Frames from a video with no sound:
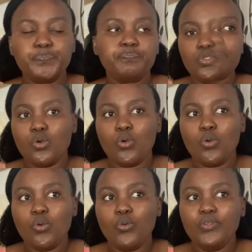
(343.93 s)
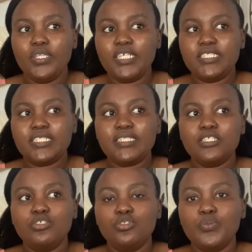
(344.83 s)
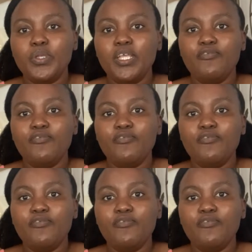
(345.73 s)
So they just said to me,